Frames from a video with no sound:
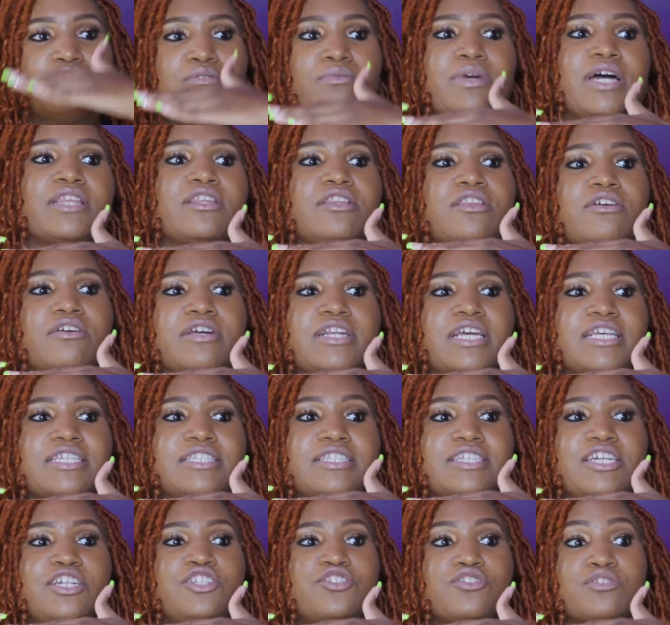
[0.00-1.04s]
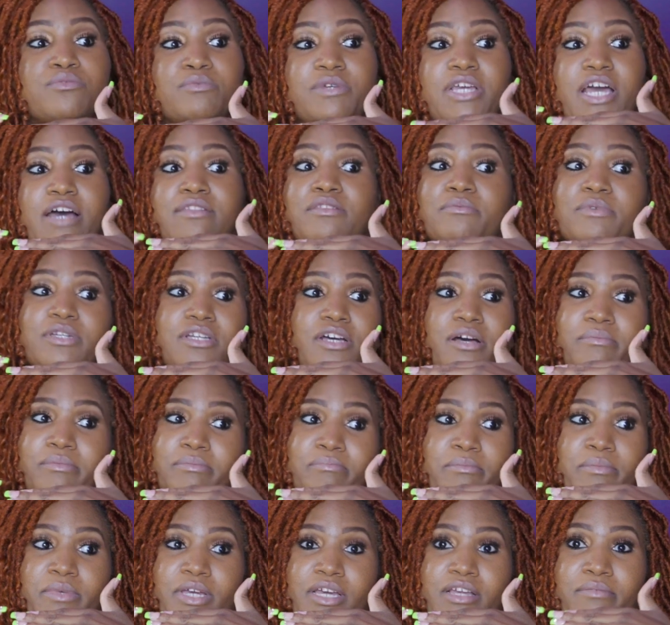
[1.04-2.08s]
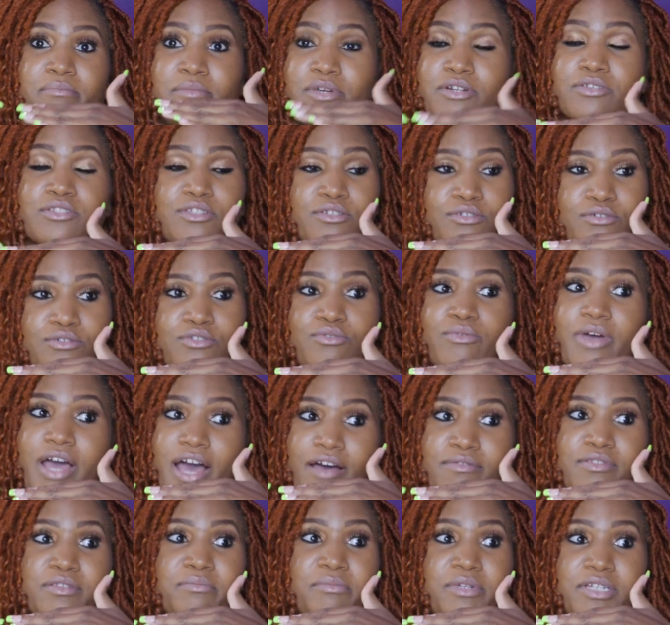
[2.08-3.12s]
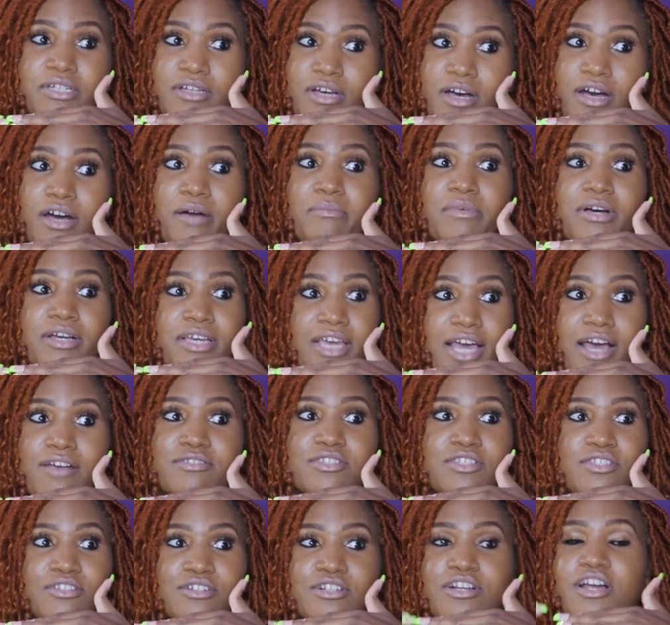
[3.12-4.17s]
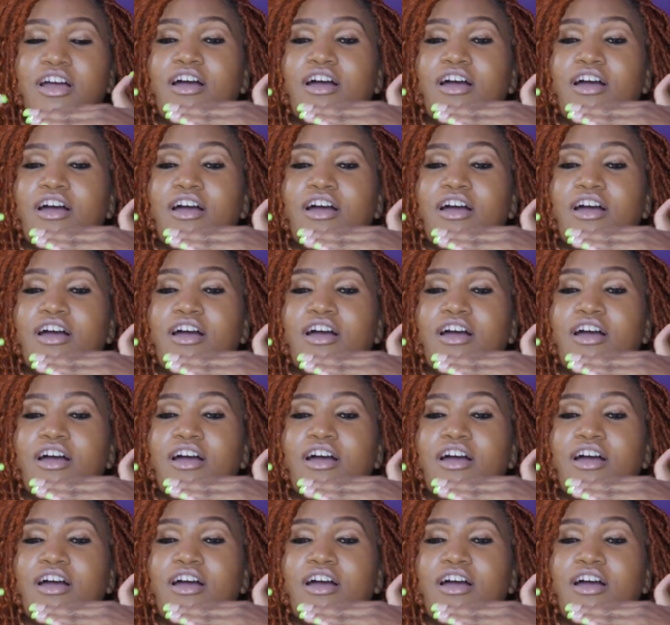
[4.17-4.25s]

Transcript: So you have to learn, as teachers, we have to become, in middle school, you have to become a counselor,